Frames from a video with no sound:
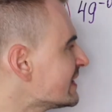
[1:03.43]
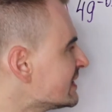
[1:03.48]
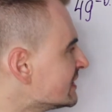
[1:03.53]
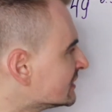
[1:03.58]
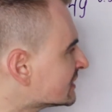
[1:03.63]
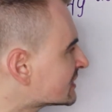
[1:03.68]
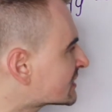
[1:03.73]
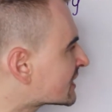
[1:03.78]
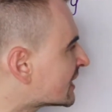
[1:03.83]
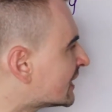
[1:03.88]

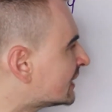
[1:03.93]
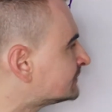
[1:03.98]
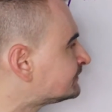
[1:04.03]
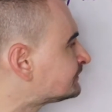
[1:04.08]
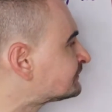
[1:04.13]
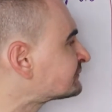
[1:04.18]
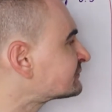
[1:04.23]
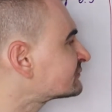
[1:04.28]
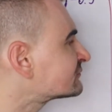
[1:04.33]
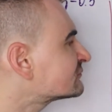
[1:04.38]
into
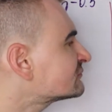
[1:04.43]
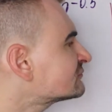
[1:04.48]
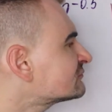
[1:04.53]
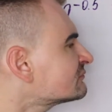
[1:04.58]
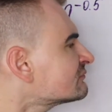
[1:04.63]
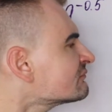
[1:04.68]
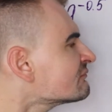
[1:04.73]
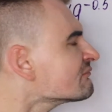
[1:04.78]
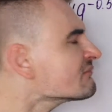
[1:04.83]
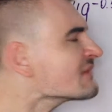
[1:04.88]

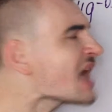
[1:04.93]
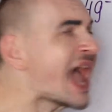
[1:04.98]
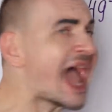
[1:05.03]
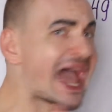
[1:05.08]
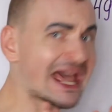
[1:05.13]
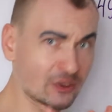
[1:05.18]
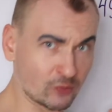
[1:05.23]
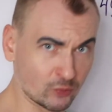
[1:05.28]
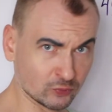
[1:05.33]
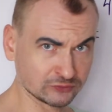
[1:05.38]

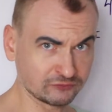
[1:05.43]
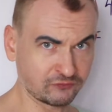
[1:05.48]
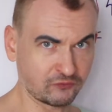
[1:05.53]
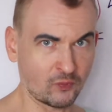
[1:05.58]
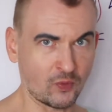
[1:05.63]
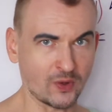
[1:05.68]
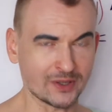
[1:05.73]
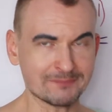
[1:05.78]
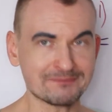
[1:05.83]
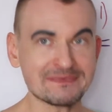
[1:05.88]
a root
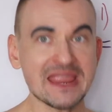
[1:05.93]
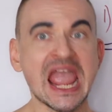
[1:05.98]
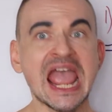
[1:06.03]
form.